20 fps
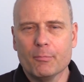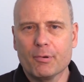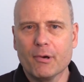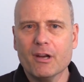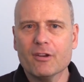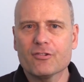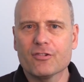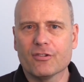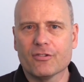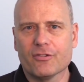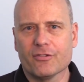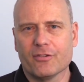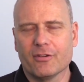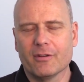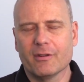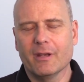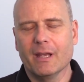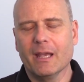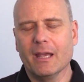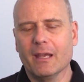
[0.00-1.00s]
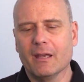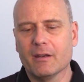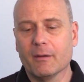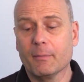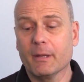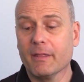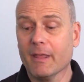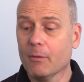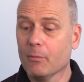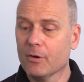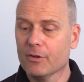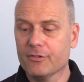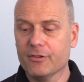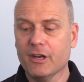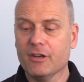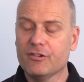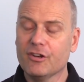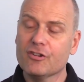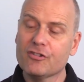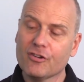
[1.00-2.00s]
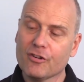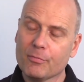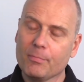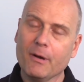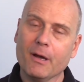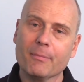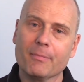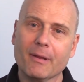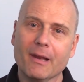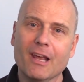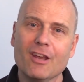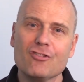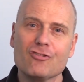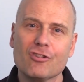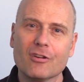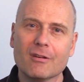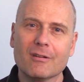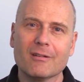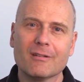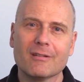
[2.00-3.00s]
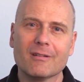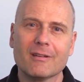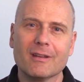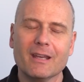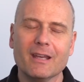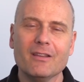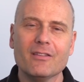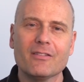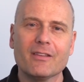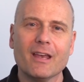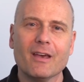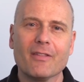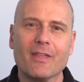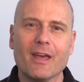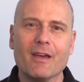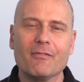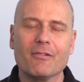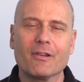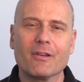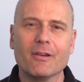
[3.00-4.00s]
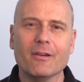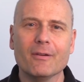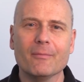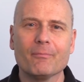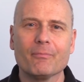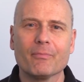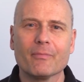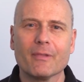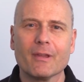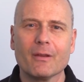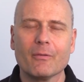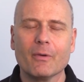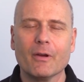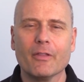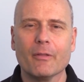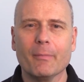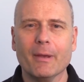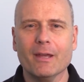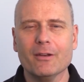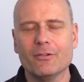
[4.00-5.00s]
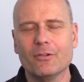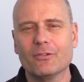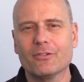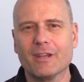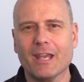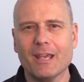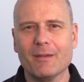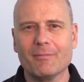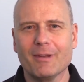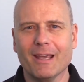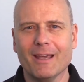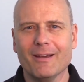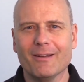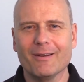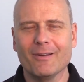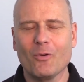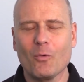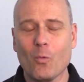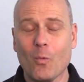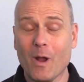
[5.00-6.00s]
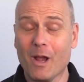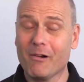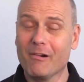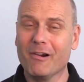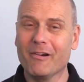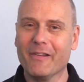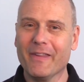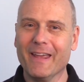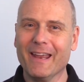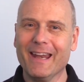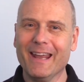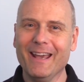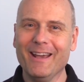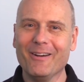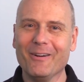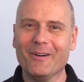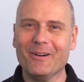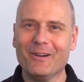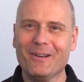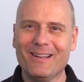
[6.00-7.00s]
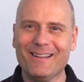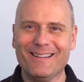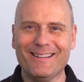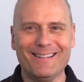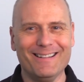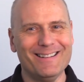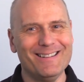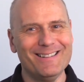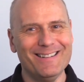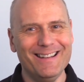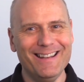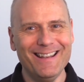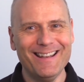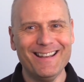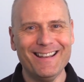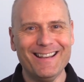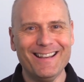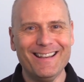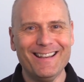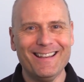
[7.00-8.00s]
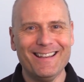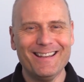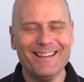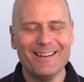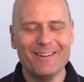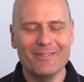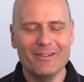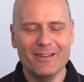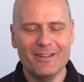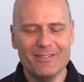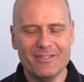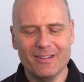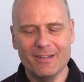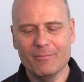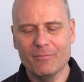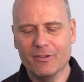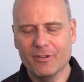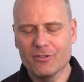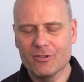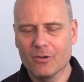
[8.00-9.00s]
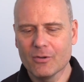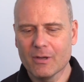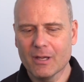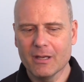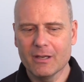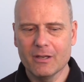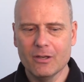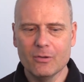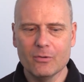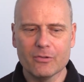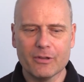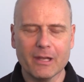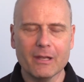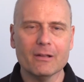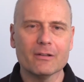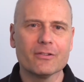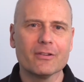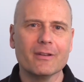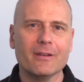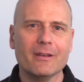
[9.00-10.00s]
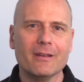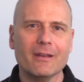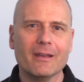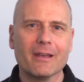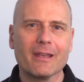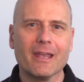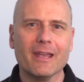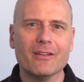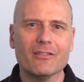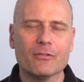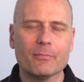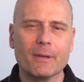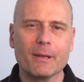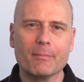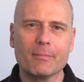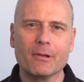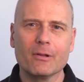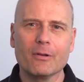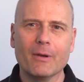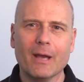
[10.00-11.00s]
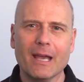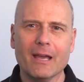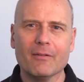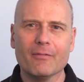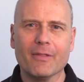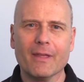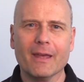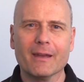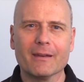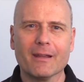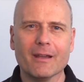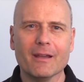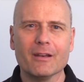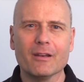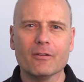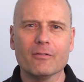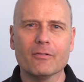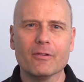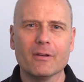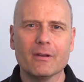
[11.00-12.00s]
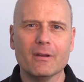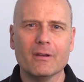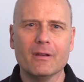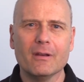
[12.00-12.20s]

precious. And I mean, there was an indigenous population in South Africa when the Bantus came down. Where are they now? See, it only seems that you can use guilt against people who have that kind of